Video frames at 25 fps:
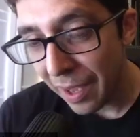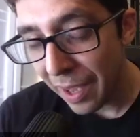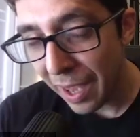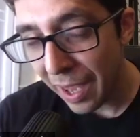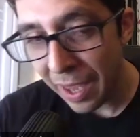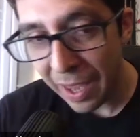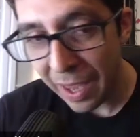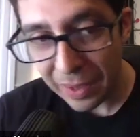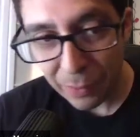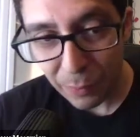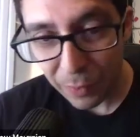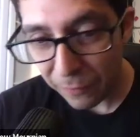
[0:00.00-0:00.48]

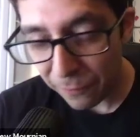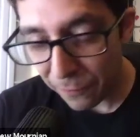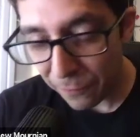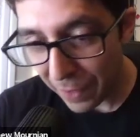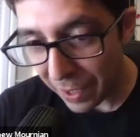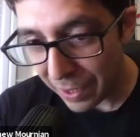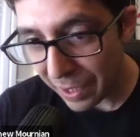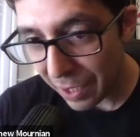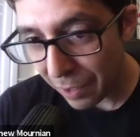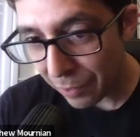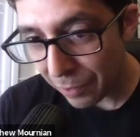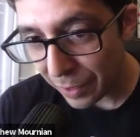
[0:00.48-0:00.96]
And then we
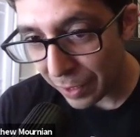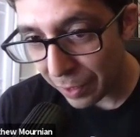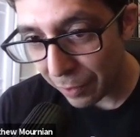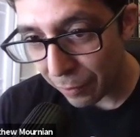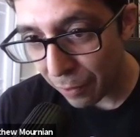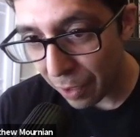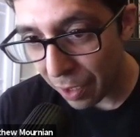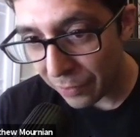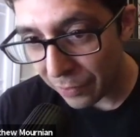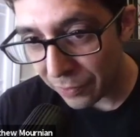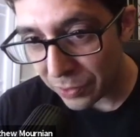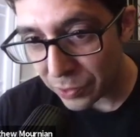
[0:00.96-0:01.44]
find out later
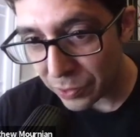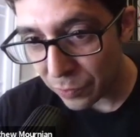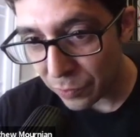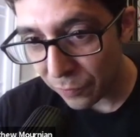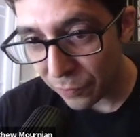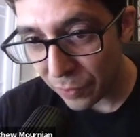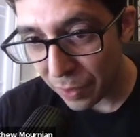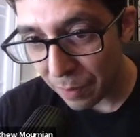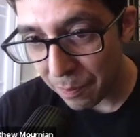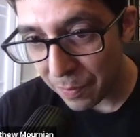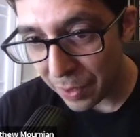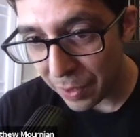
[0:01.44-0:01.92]
on there's
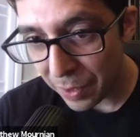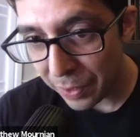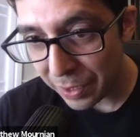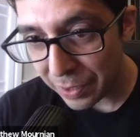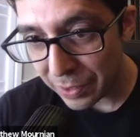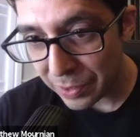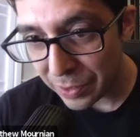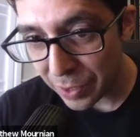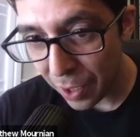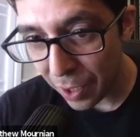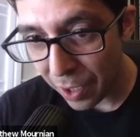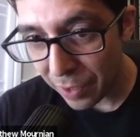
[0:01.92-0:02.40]
over $1
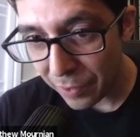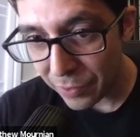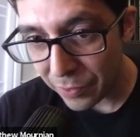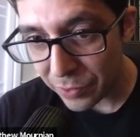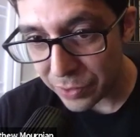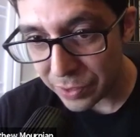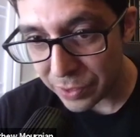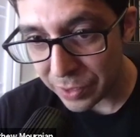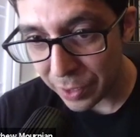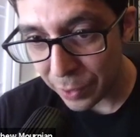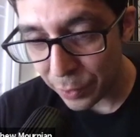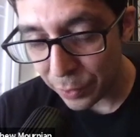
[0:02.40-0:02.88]
million
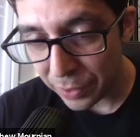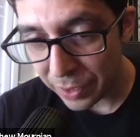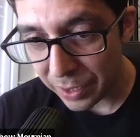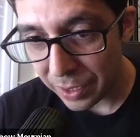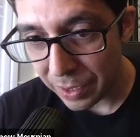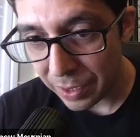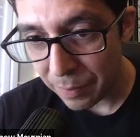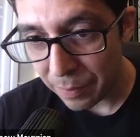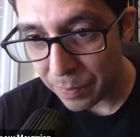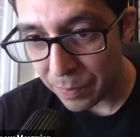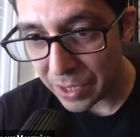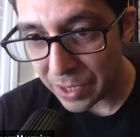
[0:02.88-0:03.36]
nearly
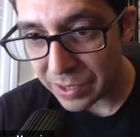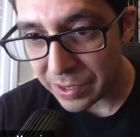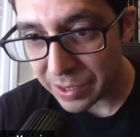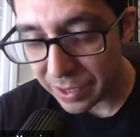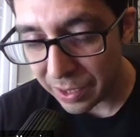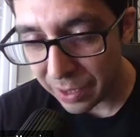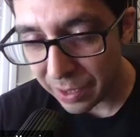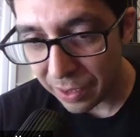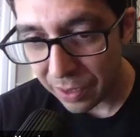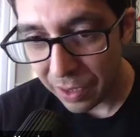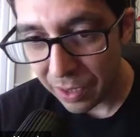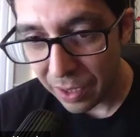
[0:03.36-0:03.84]

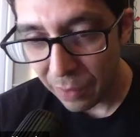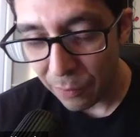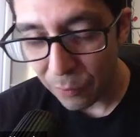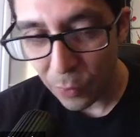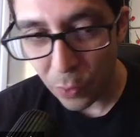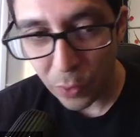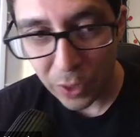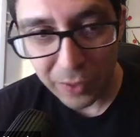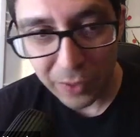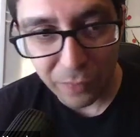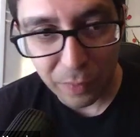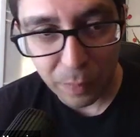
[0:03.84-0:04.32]
missing,
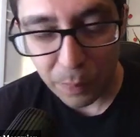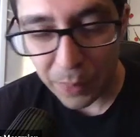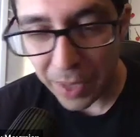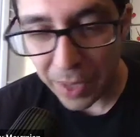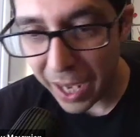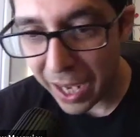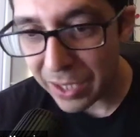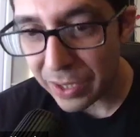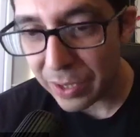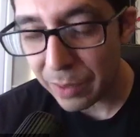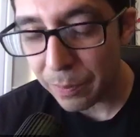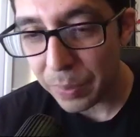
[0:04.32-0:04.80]
won't even
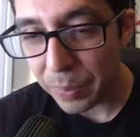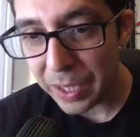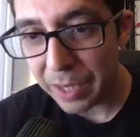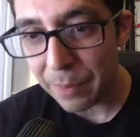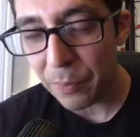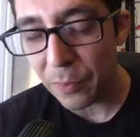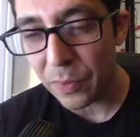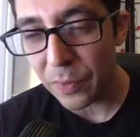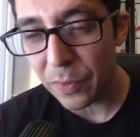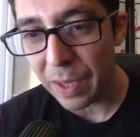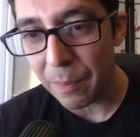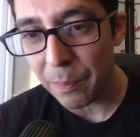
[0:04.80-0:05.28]
pay the
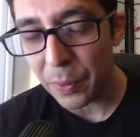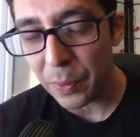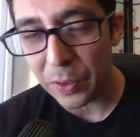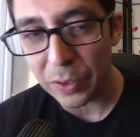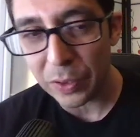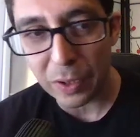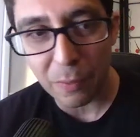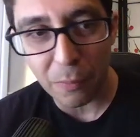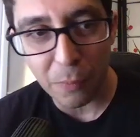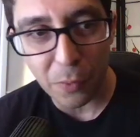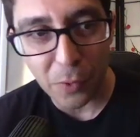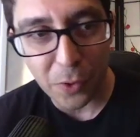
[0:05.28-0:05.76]
people that put
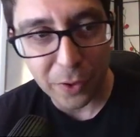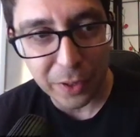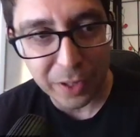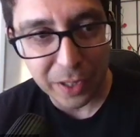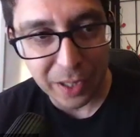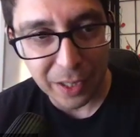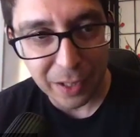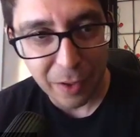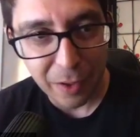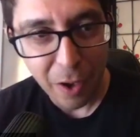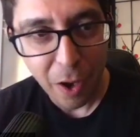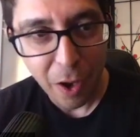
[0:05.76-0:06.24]
the work
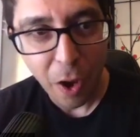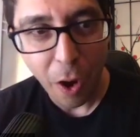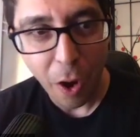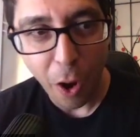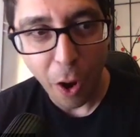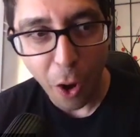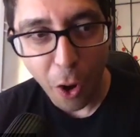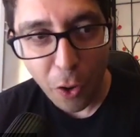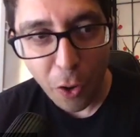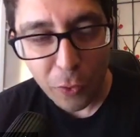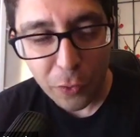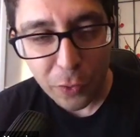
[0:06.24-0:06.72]
in,
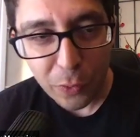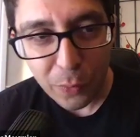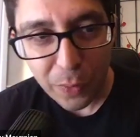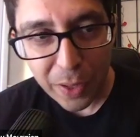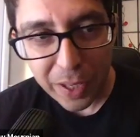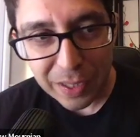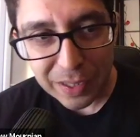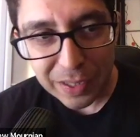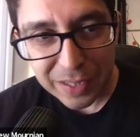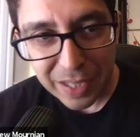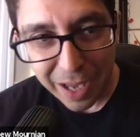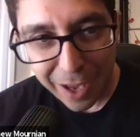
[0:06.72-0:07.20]
all the
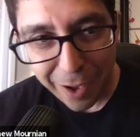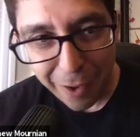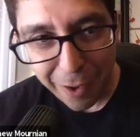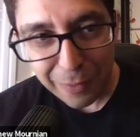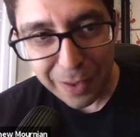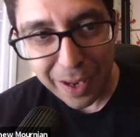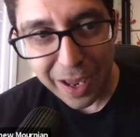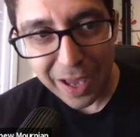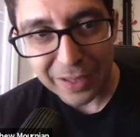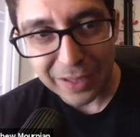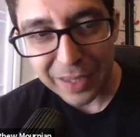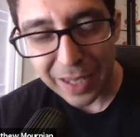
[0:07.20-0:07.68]
way down
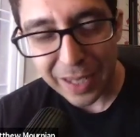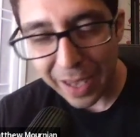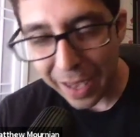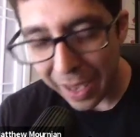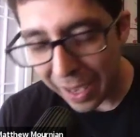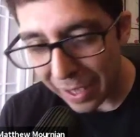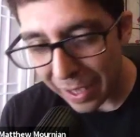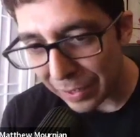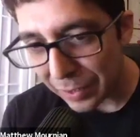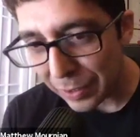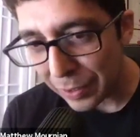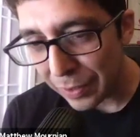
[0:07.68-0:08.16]
at the
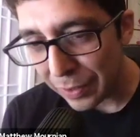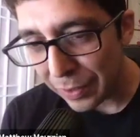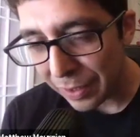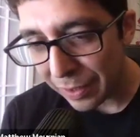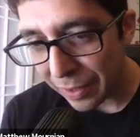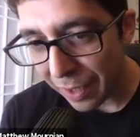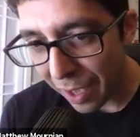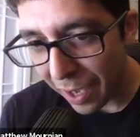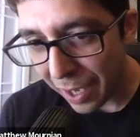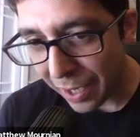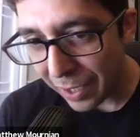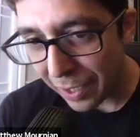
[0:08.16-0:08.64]
end of the
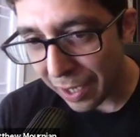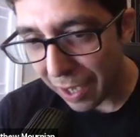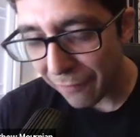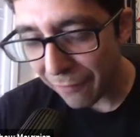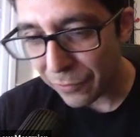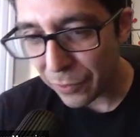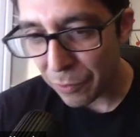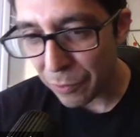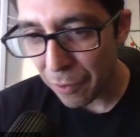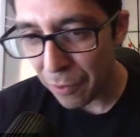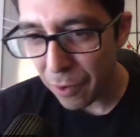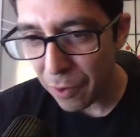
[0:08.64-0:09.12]
line
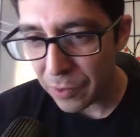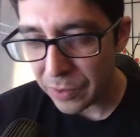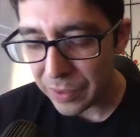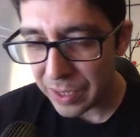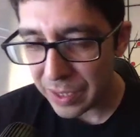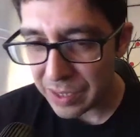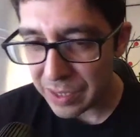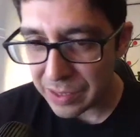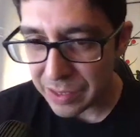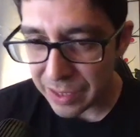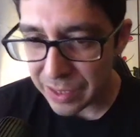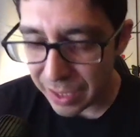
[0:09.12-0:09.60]
after all
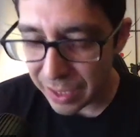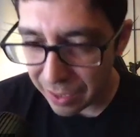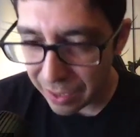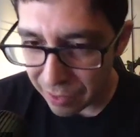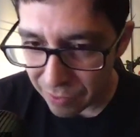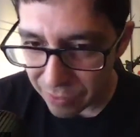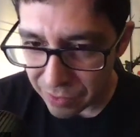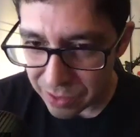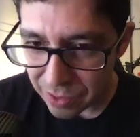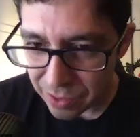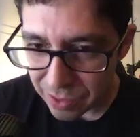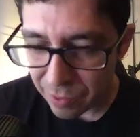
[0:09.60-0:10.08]
these
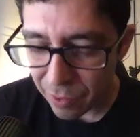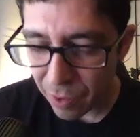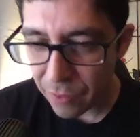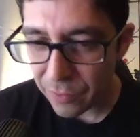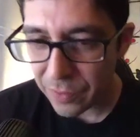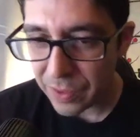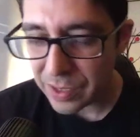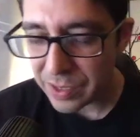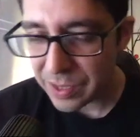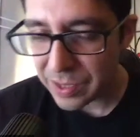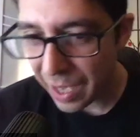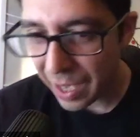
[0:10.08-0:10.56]
deals and all
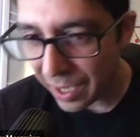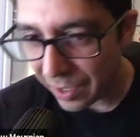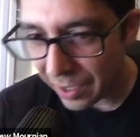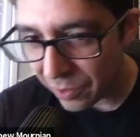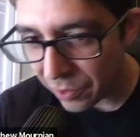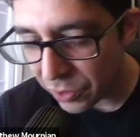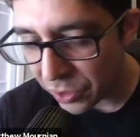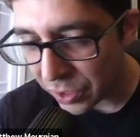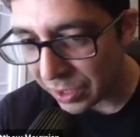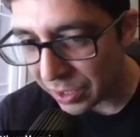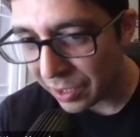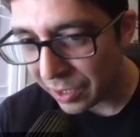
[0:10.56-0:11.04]
this
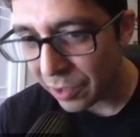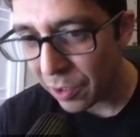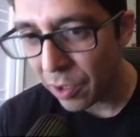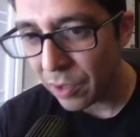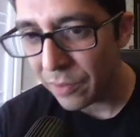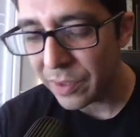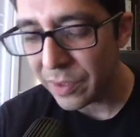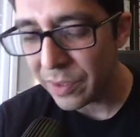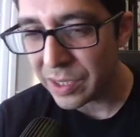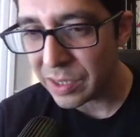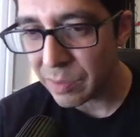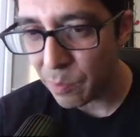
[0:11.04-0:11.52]
energy and all
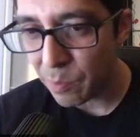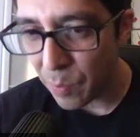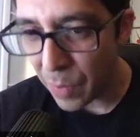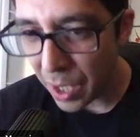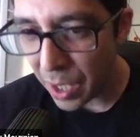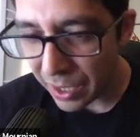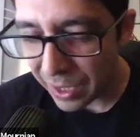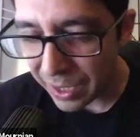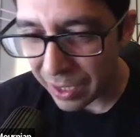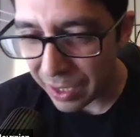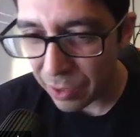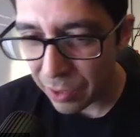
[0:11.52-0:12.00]
this
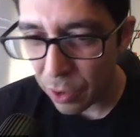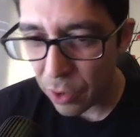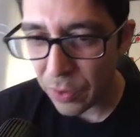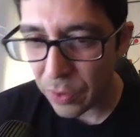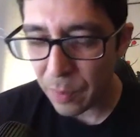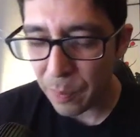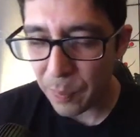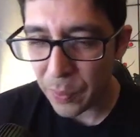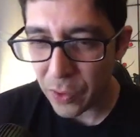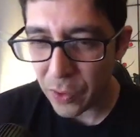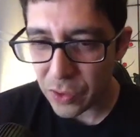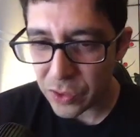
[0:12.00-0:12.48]
money and all the
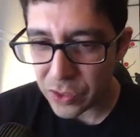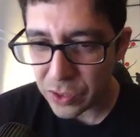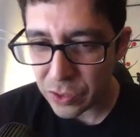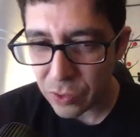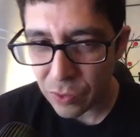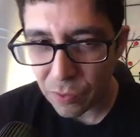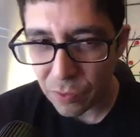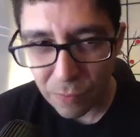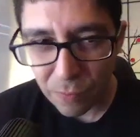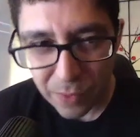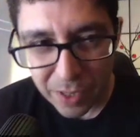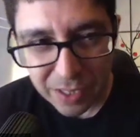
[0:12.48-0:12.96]
personal
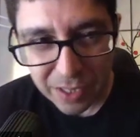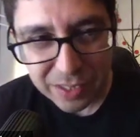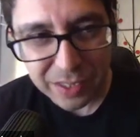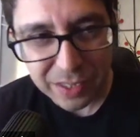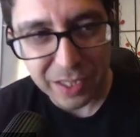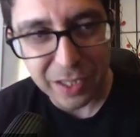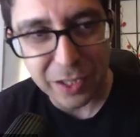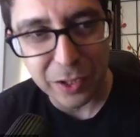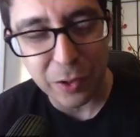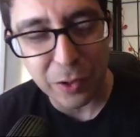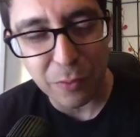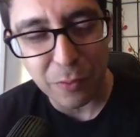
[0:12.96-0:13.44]
risk
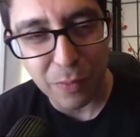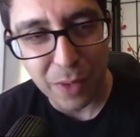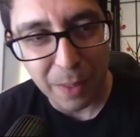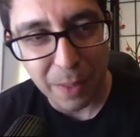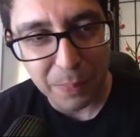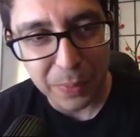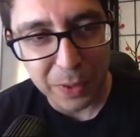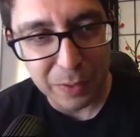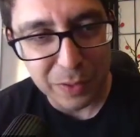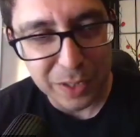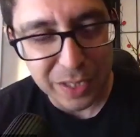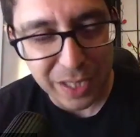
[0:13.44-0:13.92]
and your
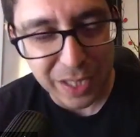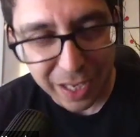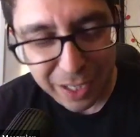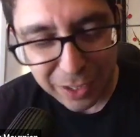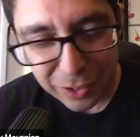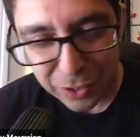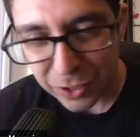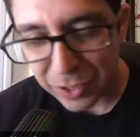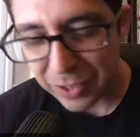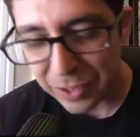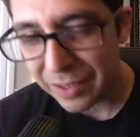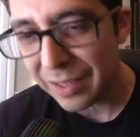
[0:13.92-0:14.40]

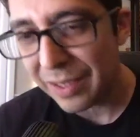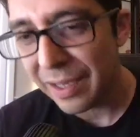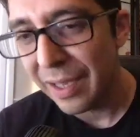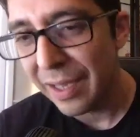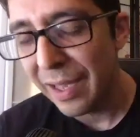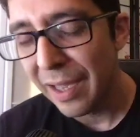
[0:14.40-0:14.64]
reputation.